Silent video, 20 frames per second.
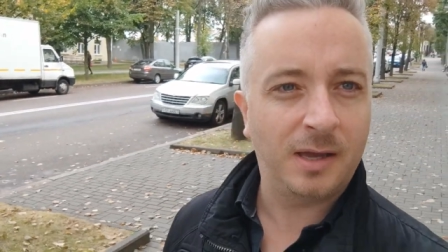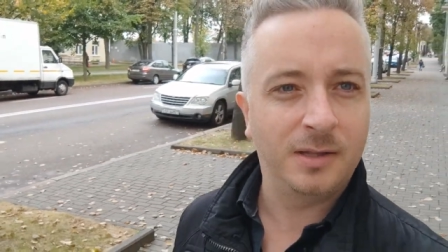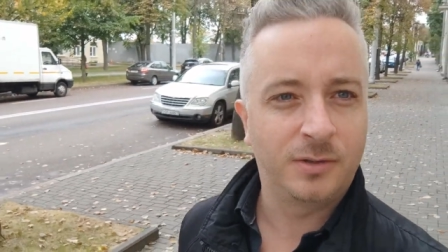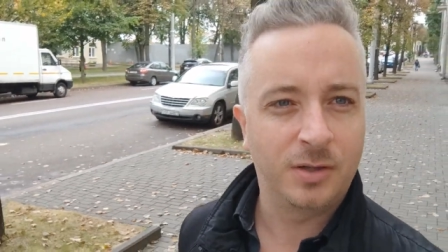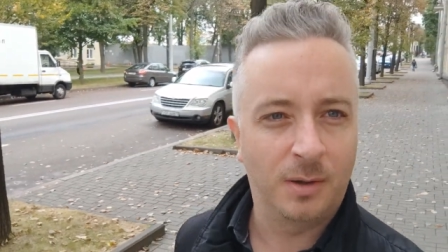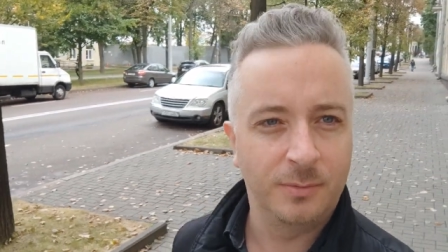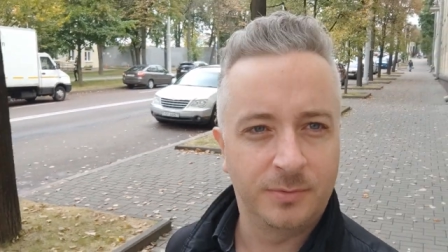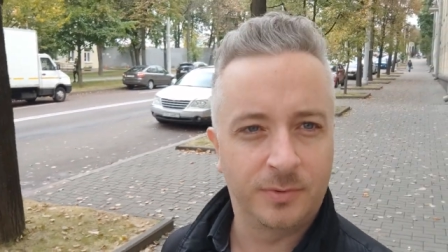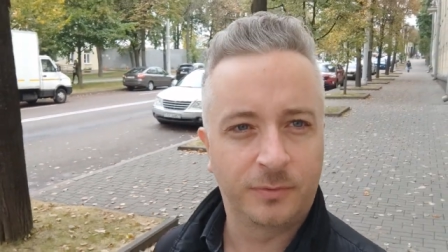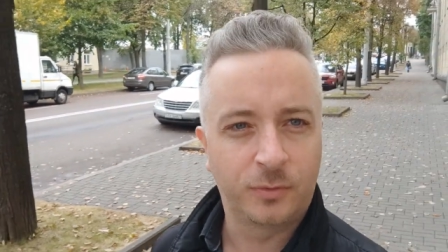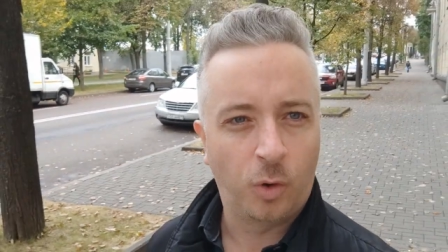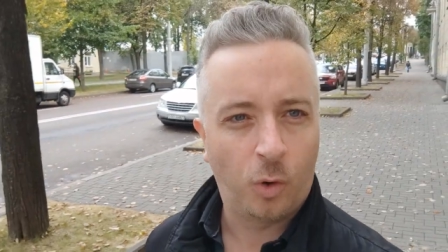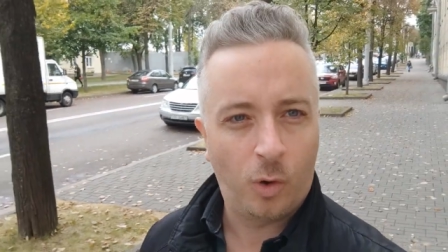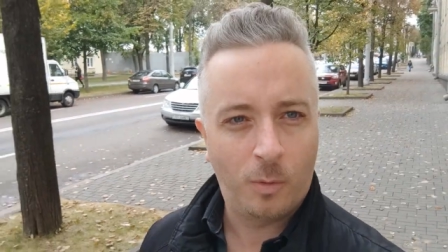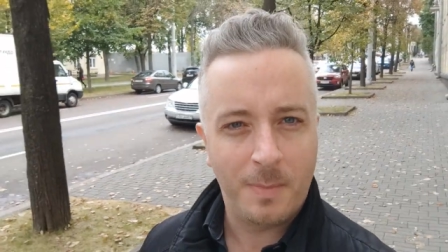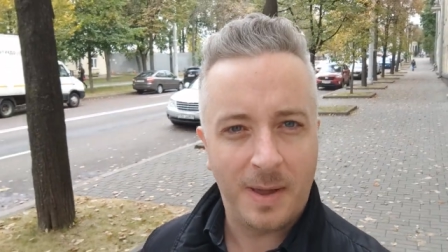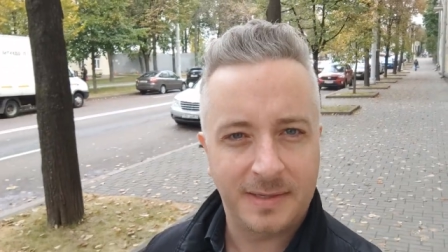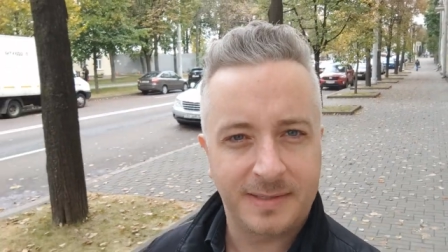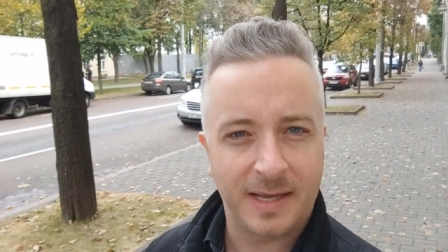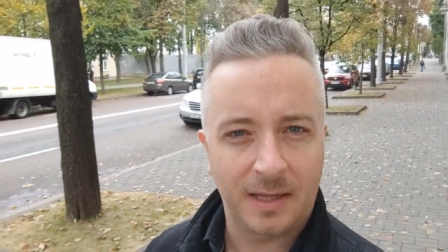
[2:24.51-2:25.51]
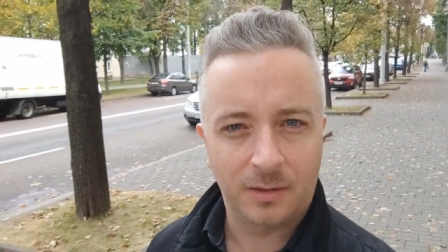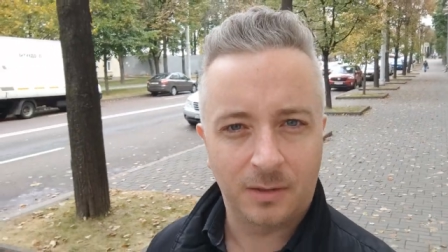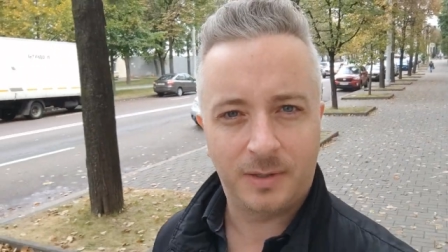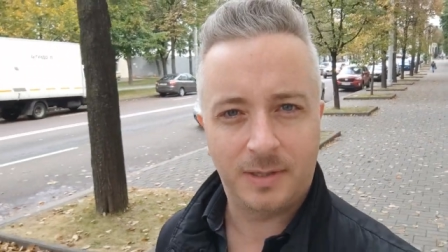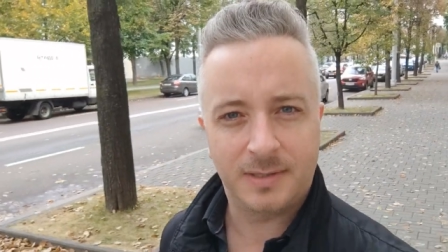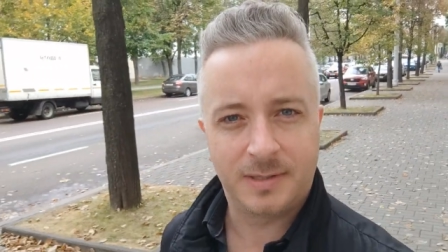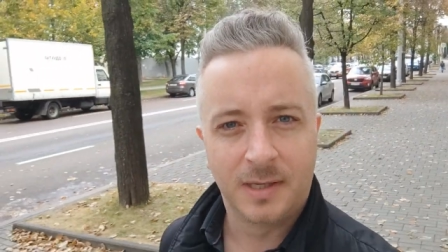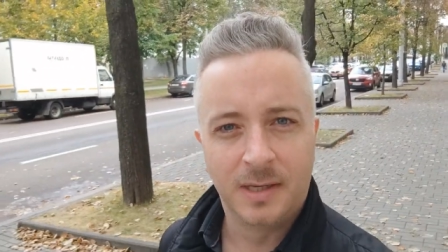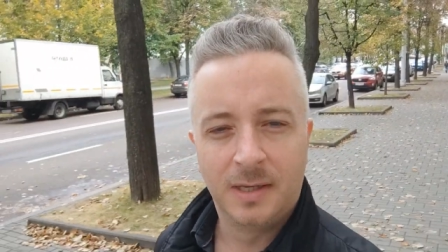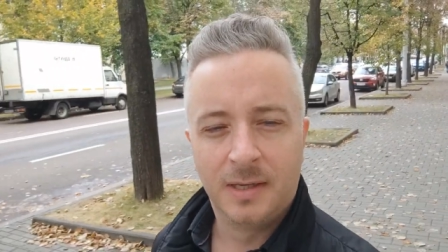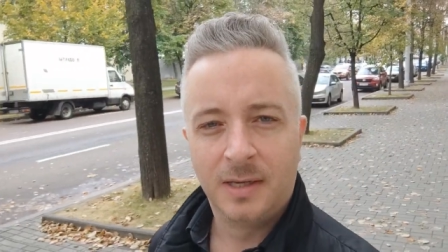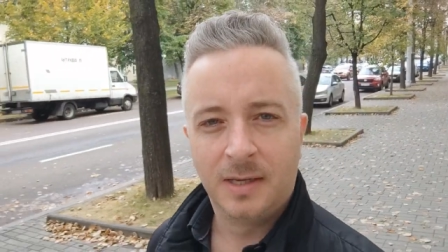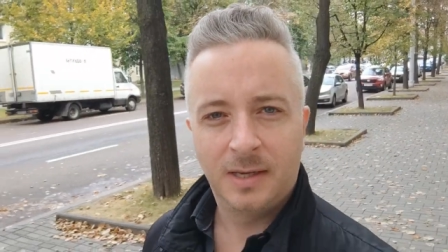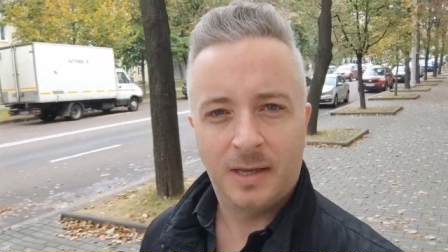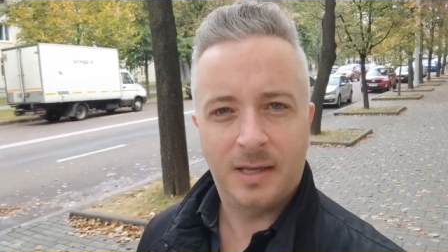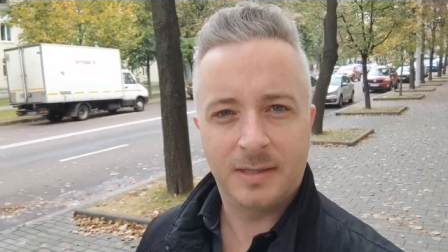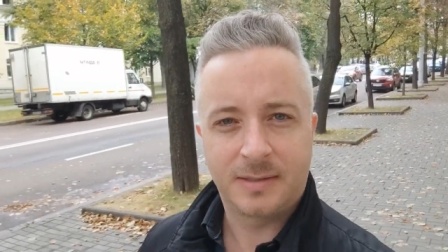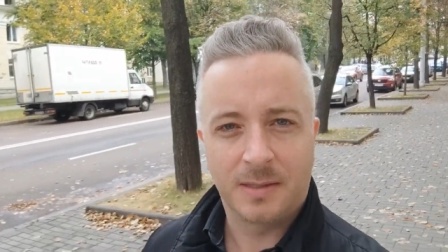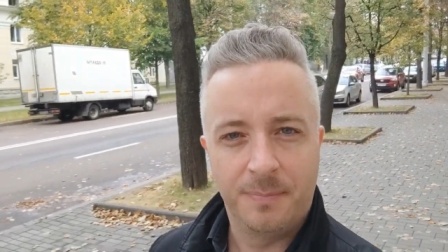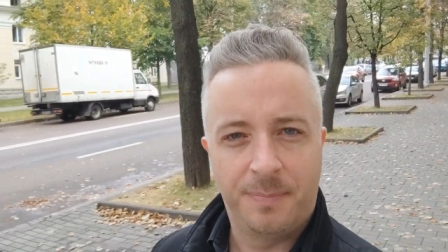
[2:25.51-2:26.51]
in terms of core mentalities
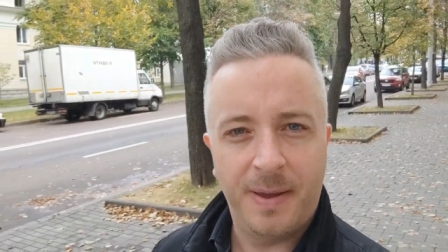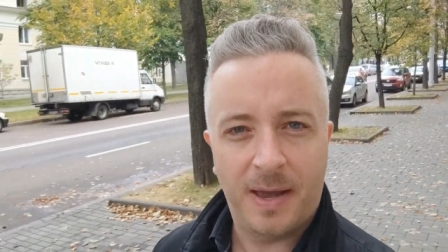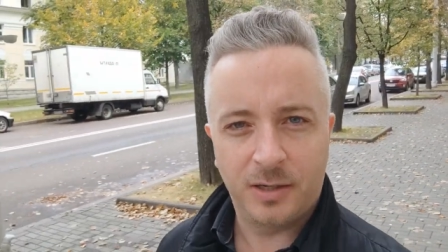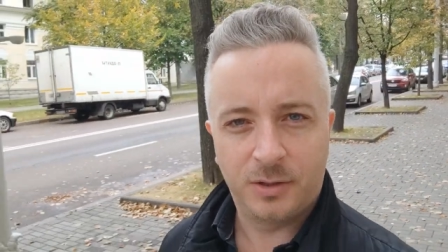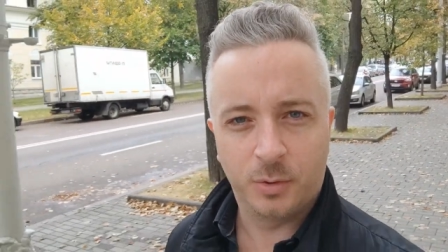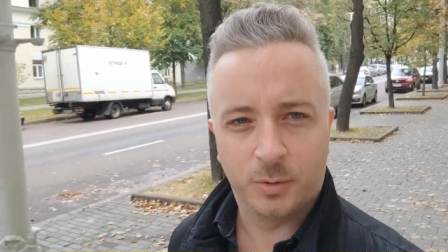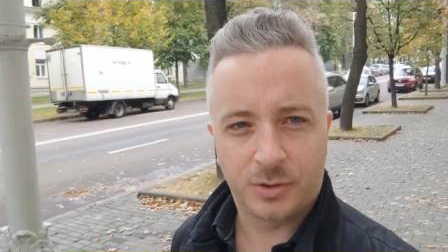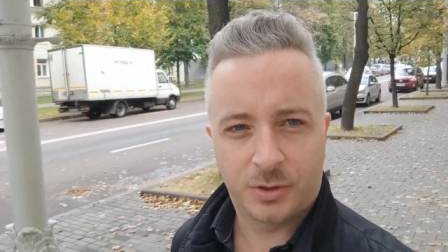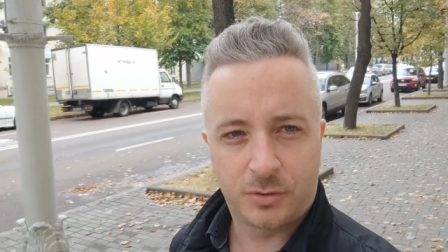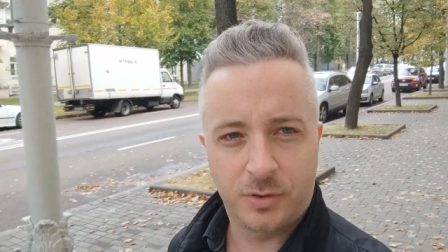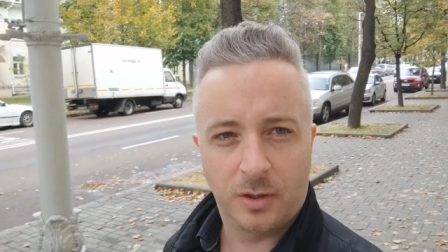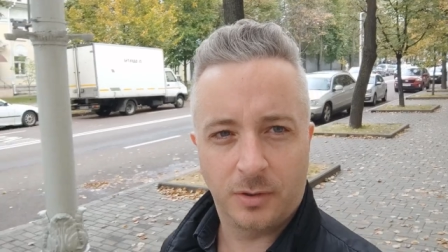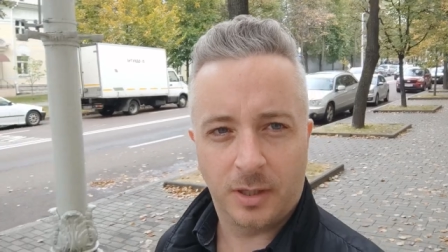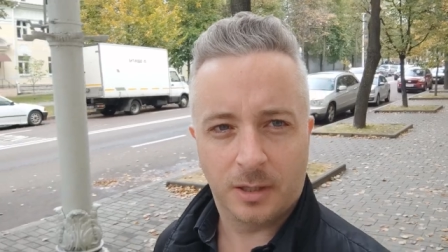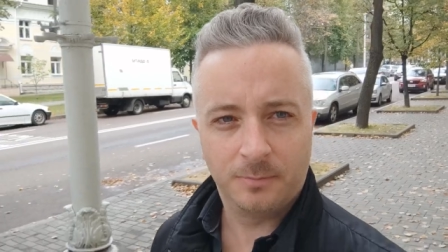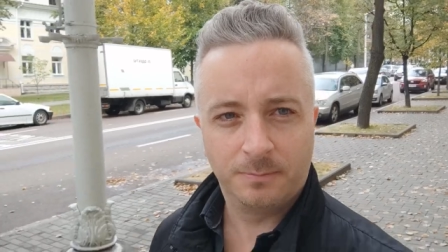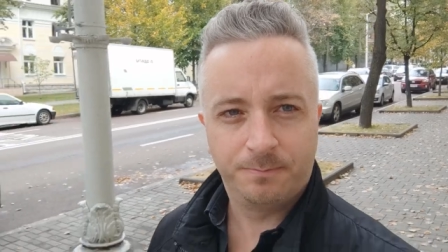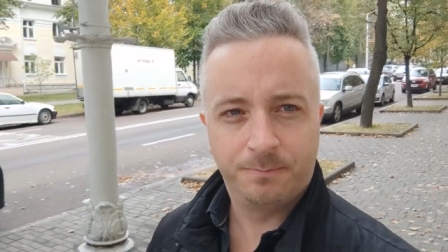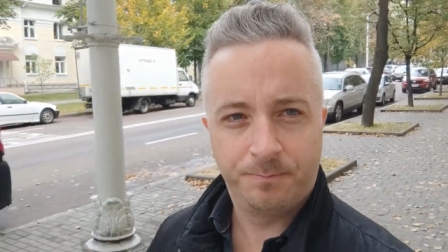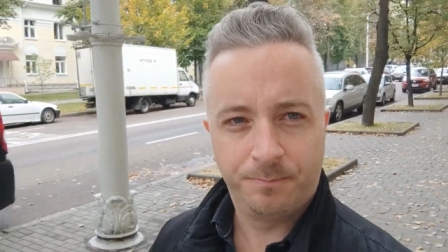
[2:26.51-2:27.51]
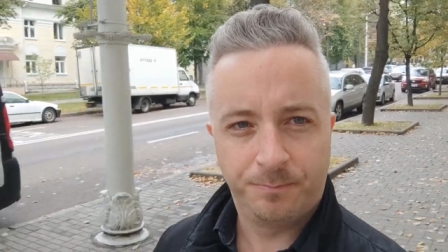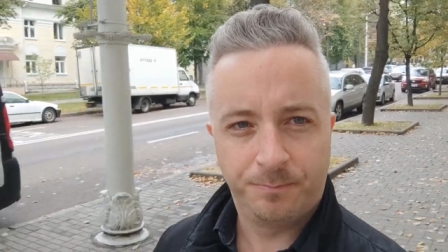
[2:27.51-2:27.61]
as compared to Australia.